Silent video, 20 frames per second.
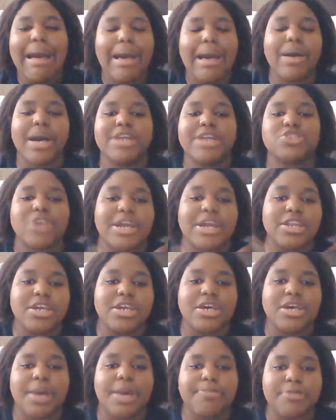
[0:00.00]
I try to
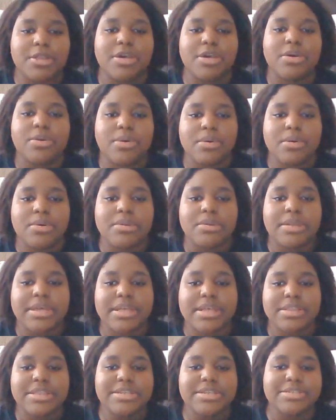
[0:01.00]
upload
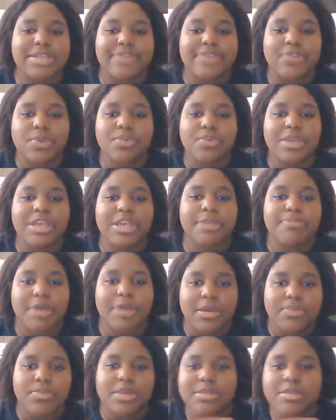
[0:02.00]
at least every week,
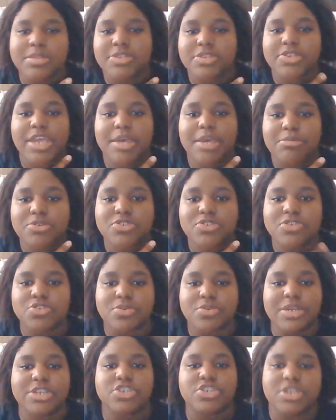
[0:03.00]
but with this camera
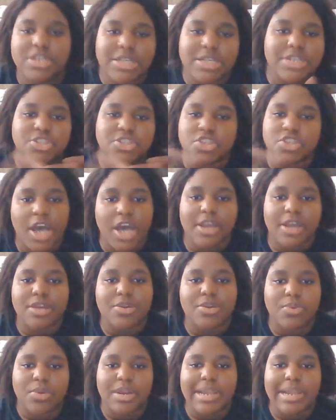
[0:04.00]
situation, it's not gonna
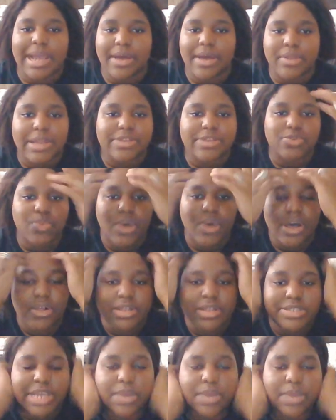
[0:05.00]
work out as well
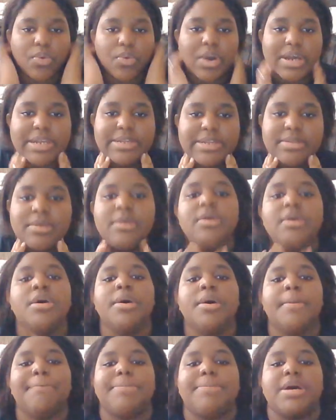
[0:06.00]
as I want.
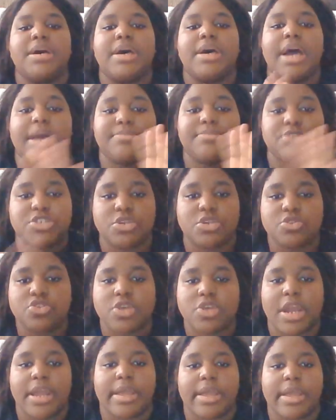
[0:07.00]
But I'm still
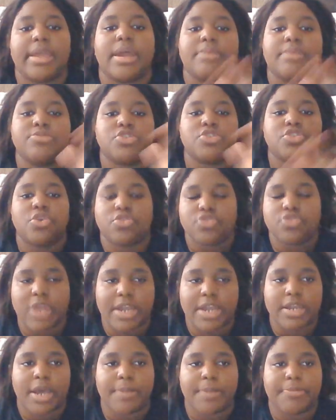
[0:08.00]
trying. I'm still trying
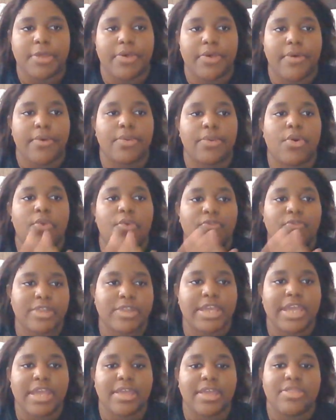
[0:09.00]
to upload.
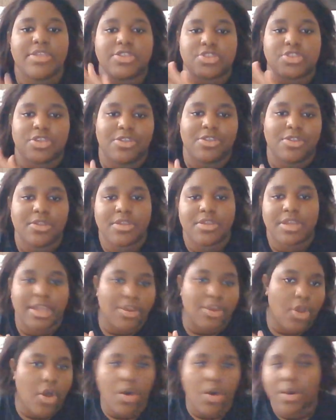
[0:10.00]
Hopefully this can
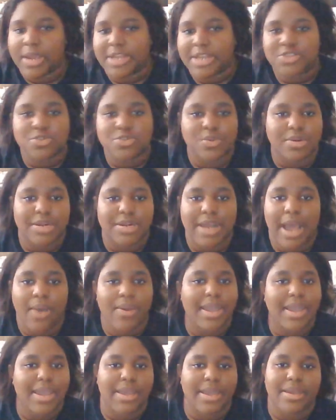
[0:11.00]
all get sorted out
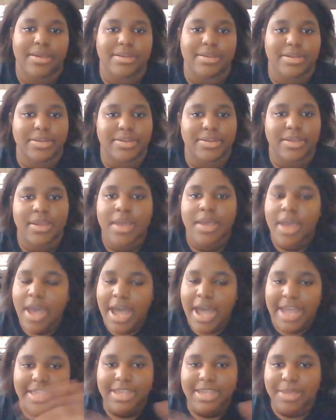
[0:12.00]
and
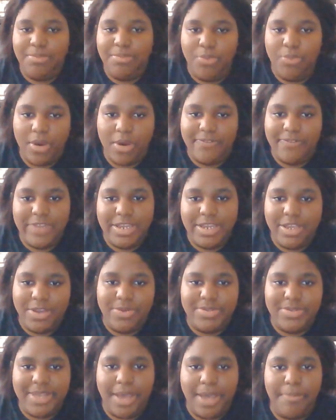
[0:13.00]
I can get more
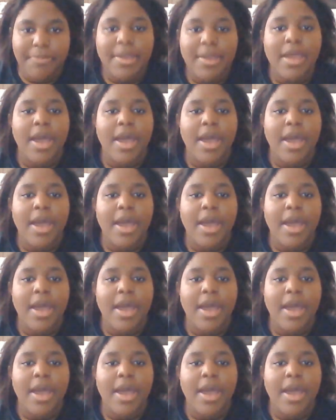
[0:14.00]
videos up.